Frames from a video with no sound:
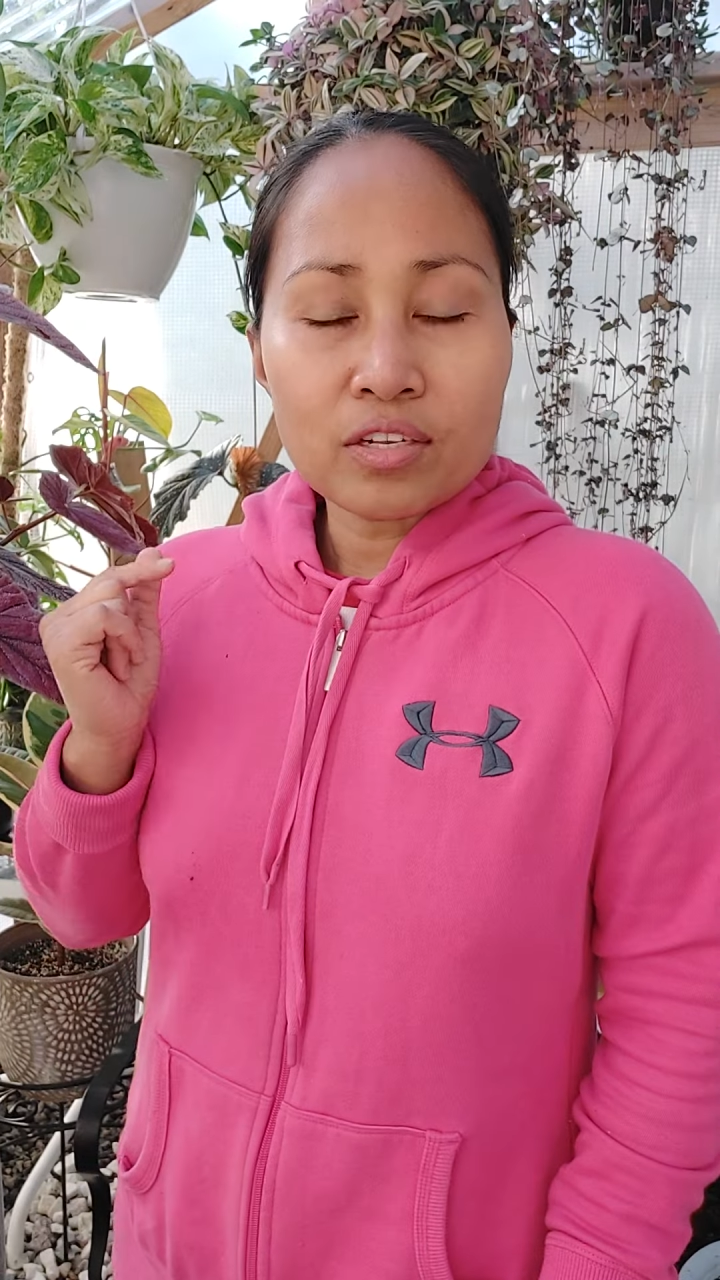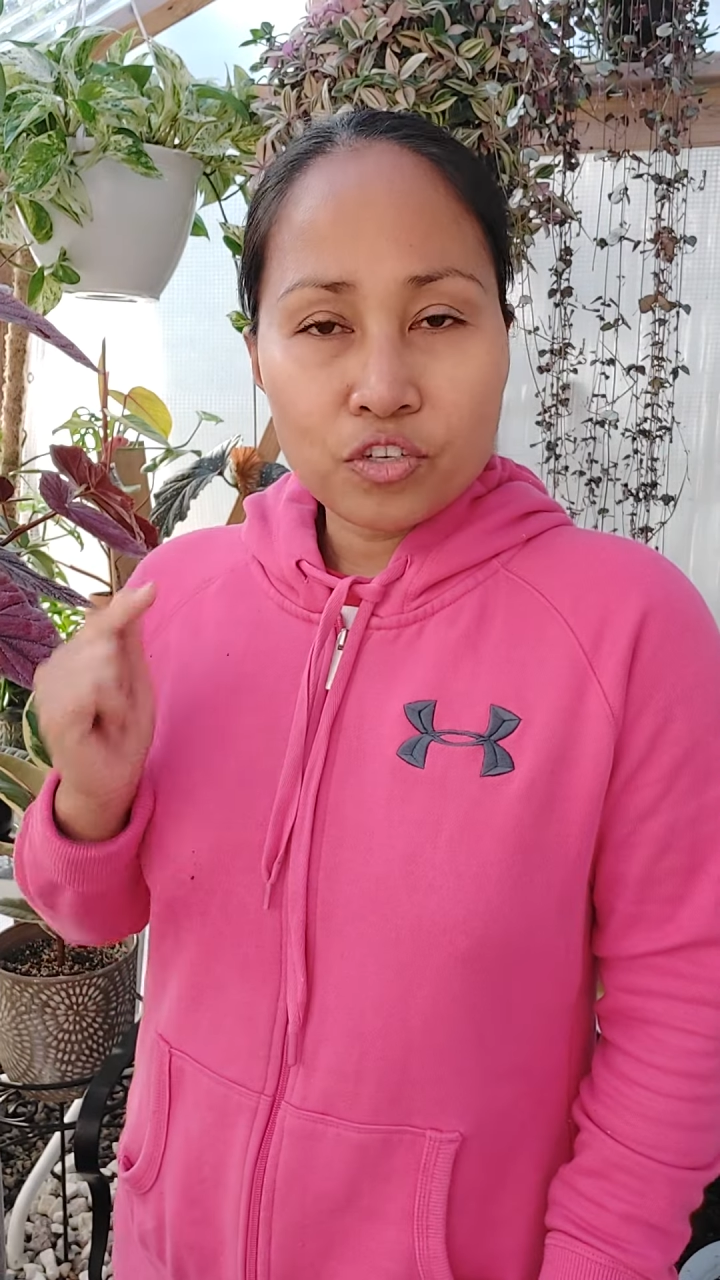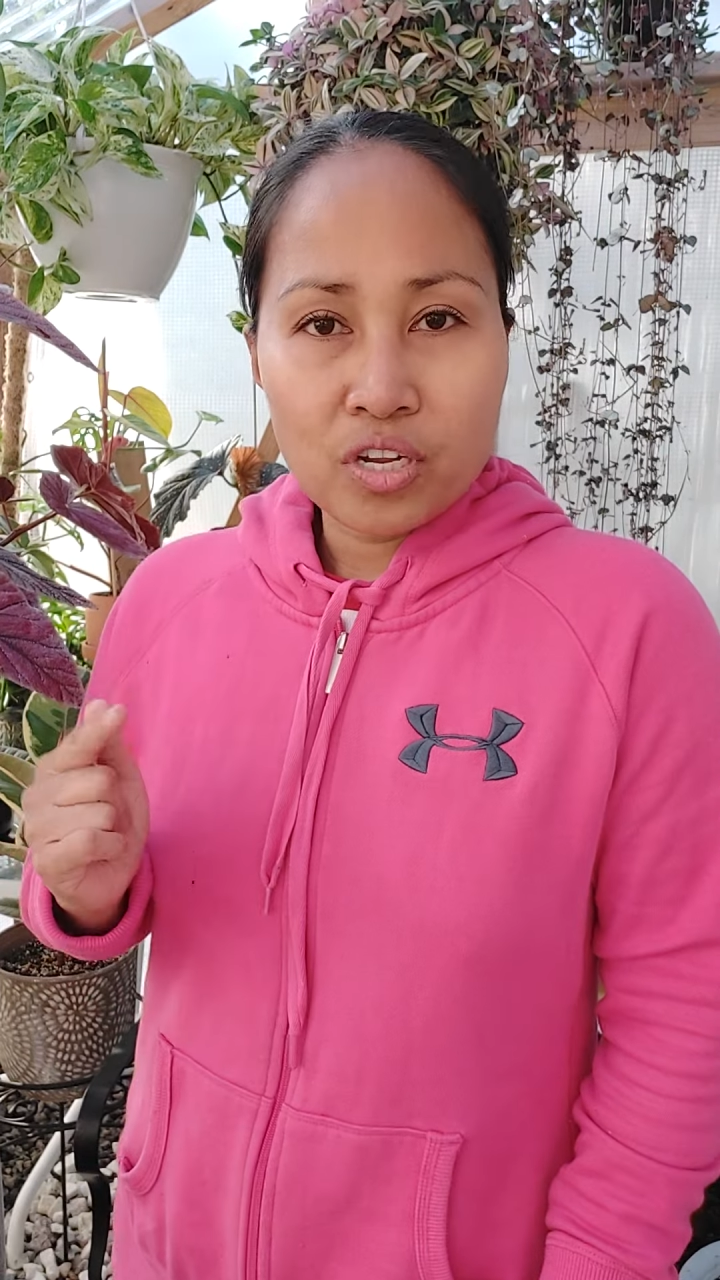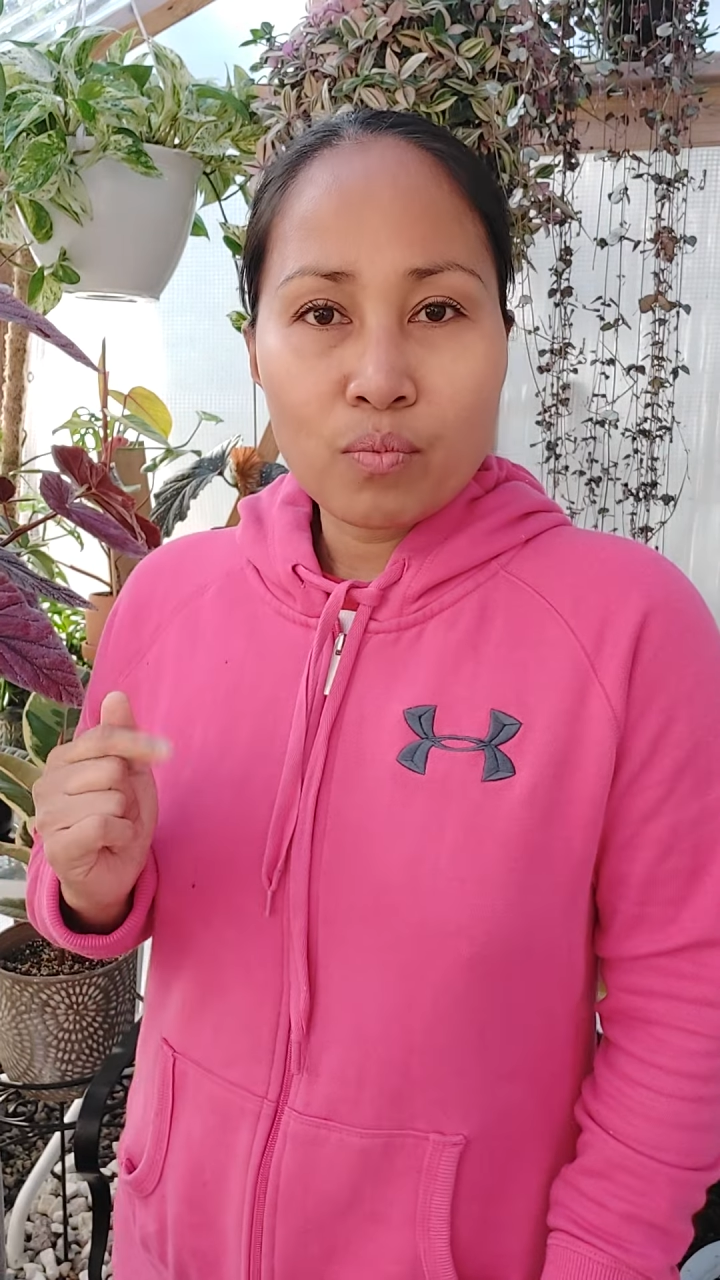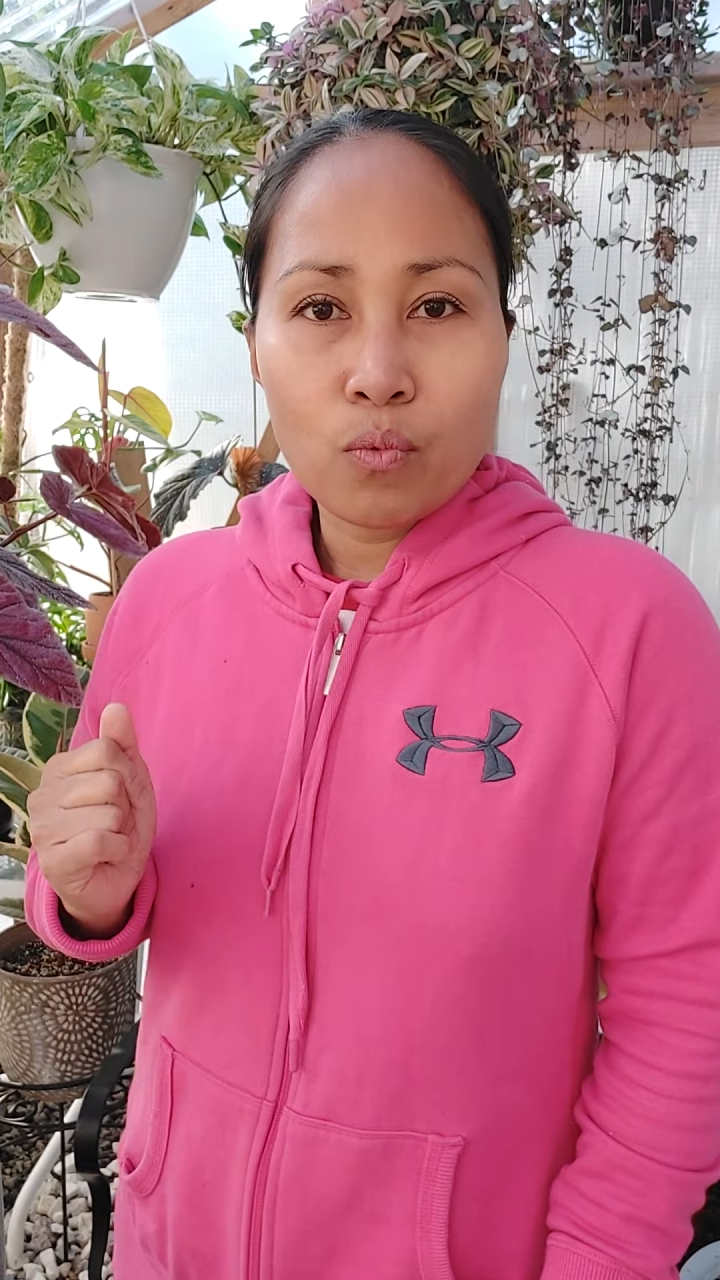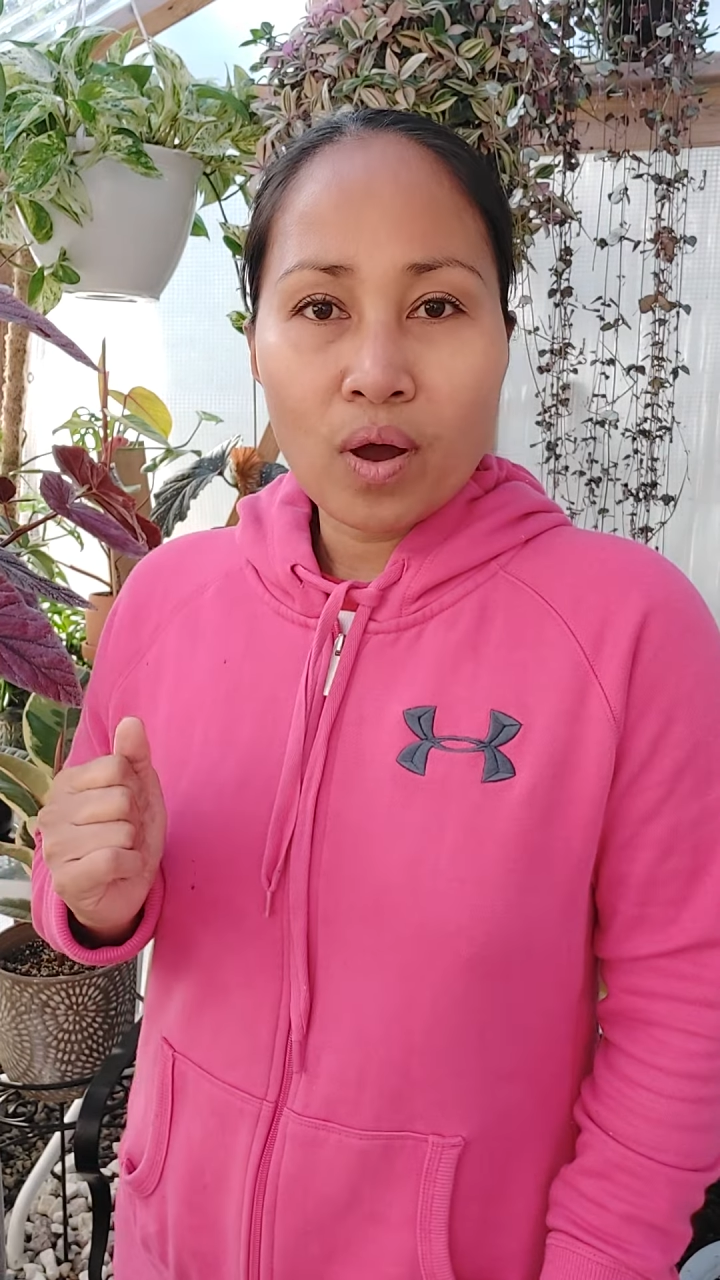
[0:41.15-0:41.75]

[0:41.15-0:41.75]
trim